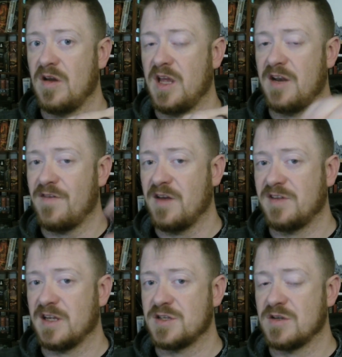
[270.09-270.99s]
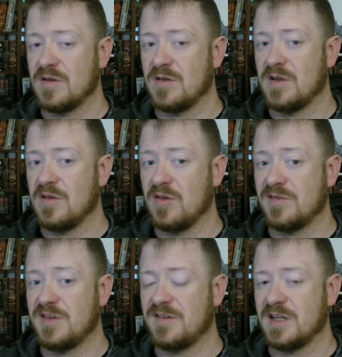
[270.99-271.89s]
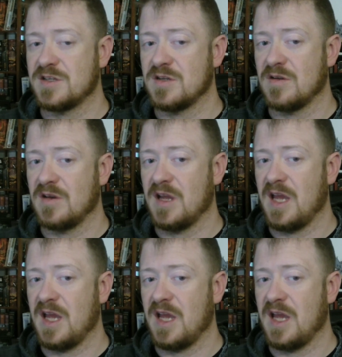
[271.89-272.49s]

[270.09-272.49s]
in a 5-second turn or a 6-second turn.